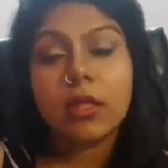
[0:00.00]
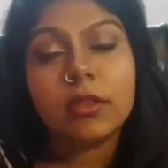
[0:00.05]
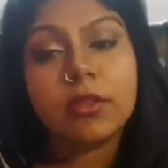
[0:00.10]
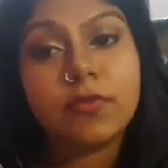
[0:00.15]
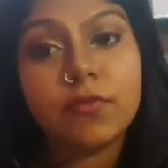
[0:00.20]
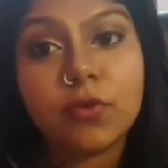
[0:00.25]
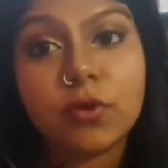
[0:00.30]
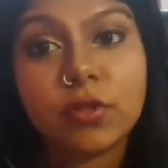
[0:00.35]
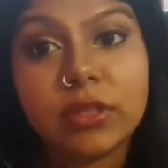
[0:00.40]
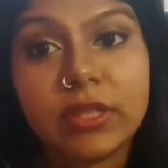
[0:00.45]

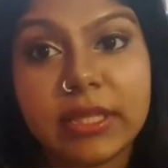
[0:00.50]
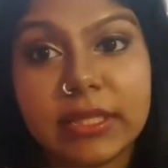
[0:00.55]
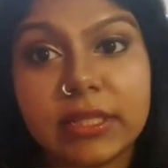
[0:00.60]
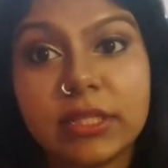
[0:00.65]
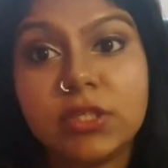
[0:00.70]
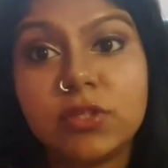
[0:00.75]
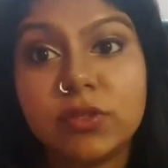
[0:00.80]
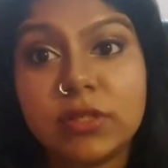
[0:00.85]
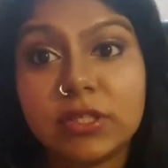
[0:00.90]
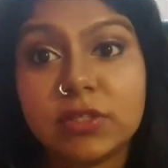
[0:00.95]
The fourth thing
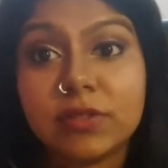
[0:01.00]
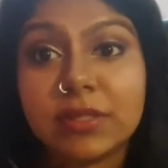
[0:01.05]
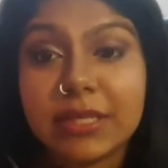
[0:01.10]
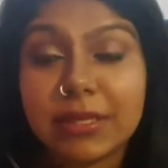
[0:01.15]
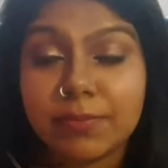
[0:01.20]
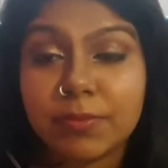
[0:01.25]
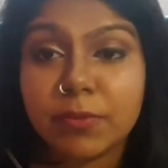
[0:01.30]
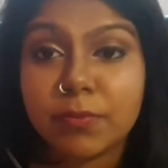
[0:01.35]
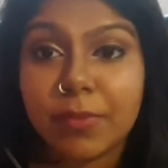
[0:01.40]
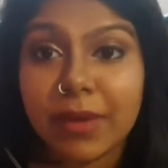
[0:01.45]
that you need to
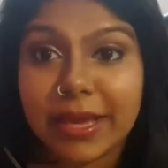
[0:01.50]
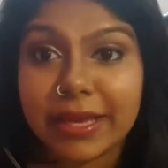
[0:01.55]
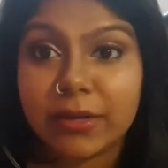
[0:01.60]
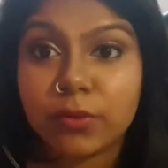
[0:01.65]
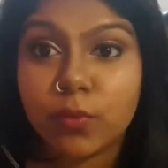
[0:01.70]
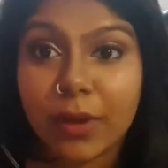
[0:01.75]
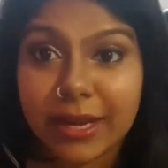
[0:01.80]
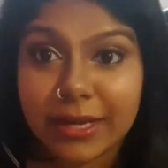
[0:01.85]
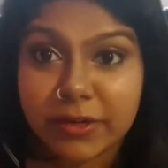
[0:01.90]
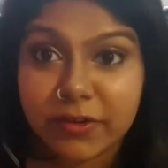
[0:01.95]
keep in
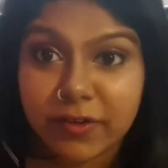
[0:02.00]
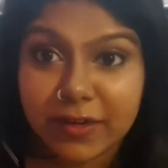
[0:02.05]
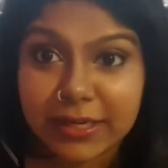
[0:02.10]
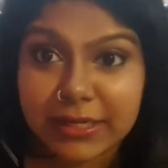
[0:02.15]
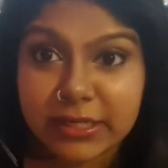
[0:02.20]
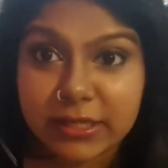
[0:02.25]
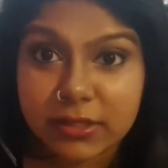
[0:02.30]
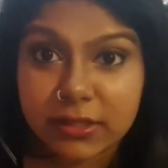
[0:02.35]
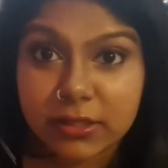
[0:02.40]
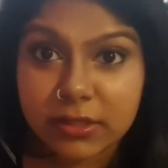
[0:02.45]
mind while
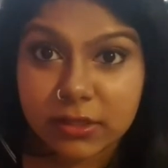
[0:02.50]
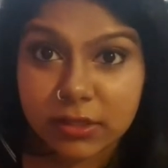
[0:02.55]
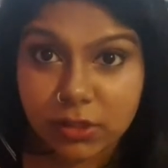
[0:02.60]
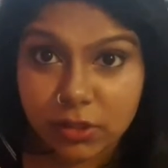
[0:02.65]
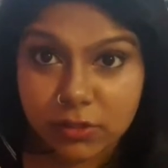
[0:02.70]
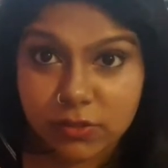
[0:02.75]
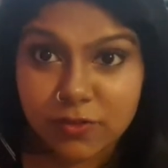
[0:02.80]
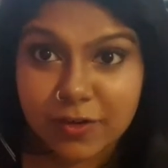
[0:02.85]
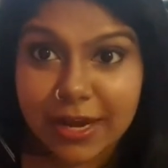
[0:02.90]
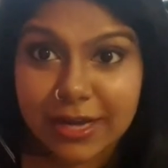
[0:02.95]
creating
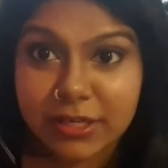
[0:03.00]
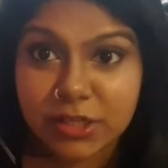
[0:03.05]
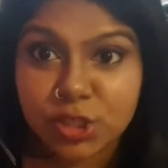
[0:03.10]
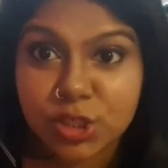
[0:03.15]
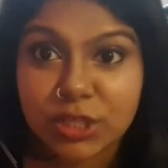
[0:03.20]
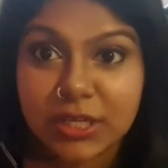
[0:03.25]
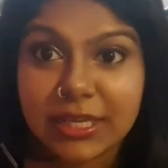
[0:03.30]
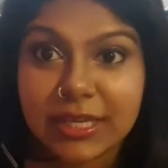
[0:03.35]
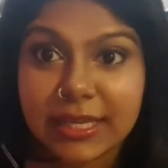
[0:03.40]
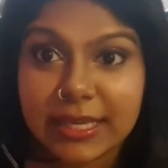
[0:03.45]
your
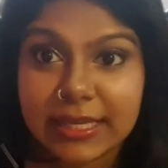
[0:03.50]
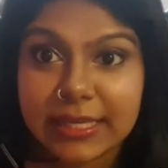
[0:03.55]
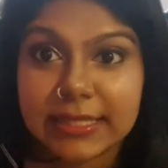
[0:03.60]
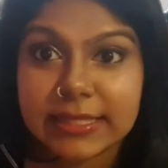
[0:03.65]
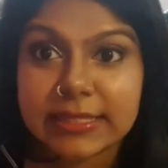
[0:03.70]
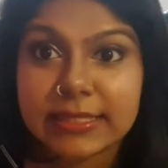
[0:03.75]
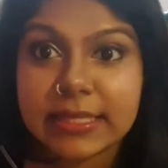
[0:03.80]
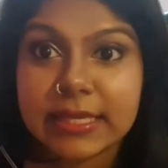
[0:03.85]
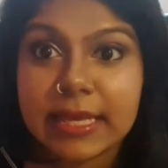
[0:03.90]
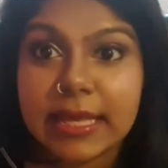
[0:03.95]
strategy
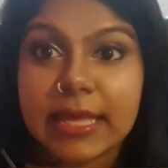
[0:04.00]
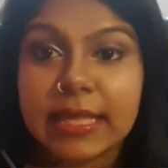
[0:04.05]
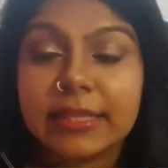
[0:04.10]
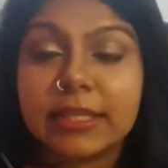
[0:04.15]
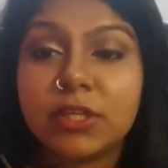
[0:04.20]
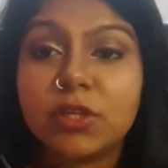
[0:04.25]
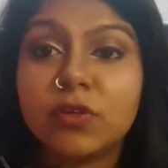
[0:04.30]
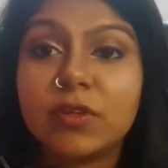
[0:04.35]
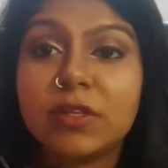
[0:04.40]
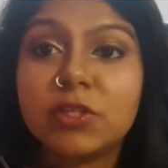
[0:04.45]
is
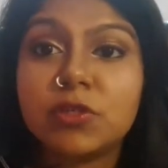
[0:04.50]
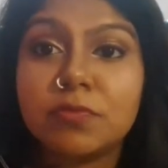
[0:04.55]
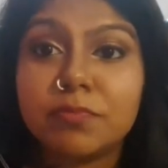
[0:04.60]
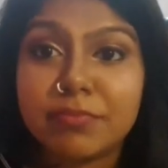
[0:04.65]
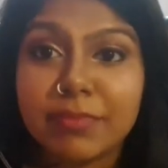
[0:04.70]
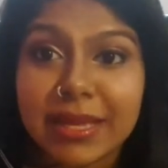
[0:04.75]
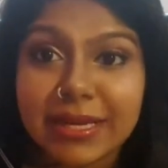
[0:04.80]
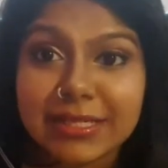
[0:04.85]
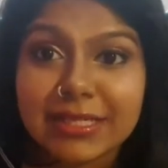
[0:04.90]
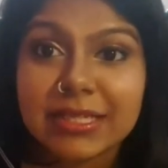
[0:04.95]
that you need to
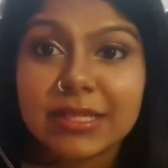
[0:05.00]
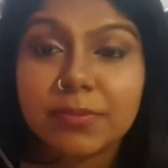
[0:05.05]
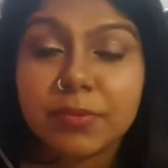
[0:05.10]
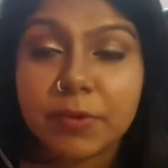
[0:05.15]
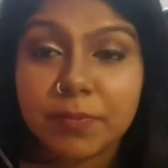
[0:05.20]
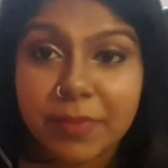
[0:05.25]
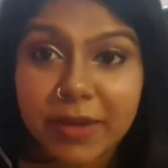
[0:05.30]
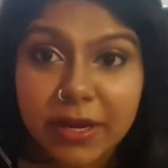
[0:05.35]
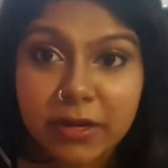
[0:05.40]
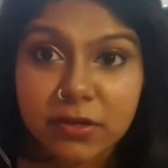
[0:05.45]
mentally
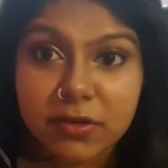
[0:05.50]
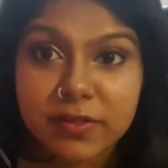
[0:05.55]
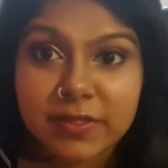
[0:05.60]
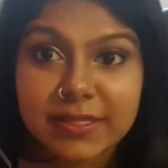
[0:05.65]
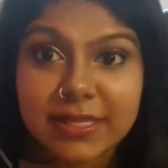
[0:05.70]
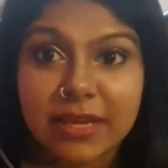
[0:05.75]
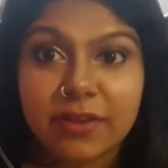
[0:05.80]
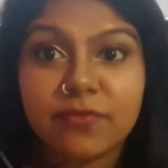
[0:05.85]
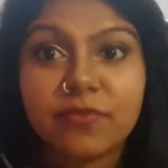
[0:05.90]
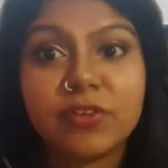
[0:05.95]
prepare
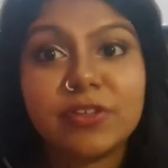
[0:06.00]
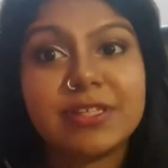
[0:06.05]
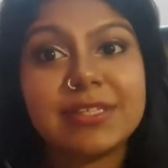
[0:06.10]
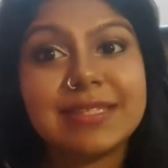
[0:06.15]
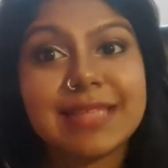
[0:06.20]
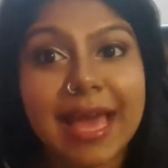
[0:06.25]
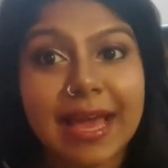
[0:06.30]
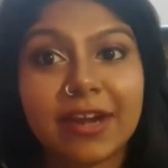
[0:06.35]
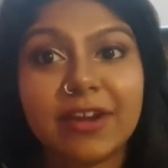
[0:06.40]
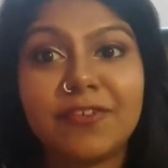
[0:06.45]
yourself for the
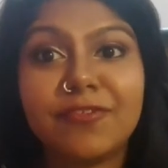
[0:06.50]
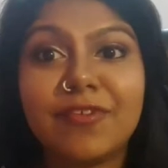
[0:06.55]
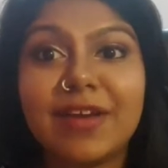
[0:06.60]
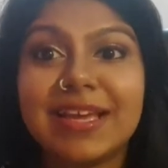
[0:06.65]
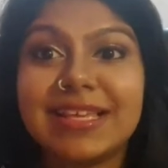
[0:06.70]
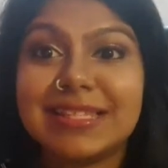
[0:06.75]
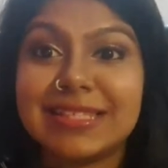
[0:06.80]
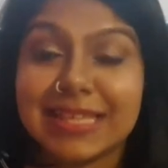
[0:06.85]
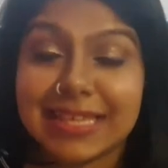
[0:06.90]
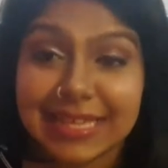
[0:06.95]

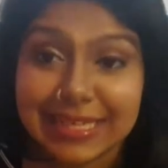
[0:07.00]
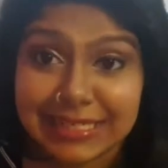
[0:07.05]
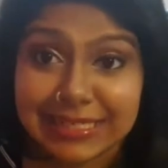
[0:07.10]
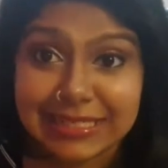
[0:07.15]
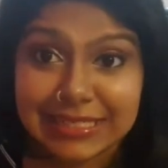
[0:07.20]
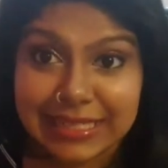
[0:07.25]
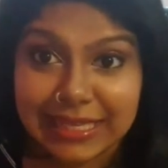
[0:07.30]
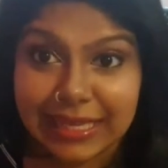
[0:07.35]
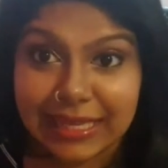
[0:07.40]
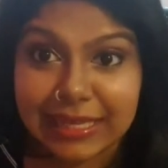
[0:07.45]
sacrifice
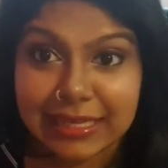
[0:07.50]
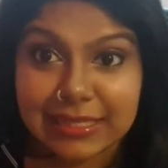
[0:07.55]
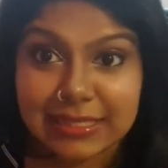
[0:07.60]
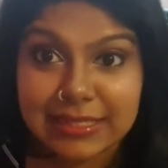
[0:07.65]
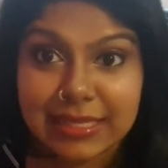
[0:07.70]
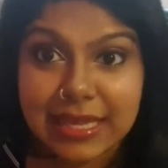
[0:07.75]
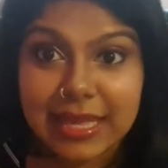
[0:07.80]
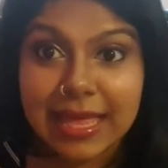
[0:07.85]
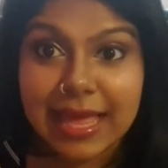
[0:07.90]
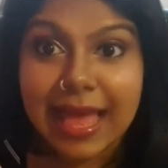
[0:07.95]
it takes.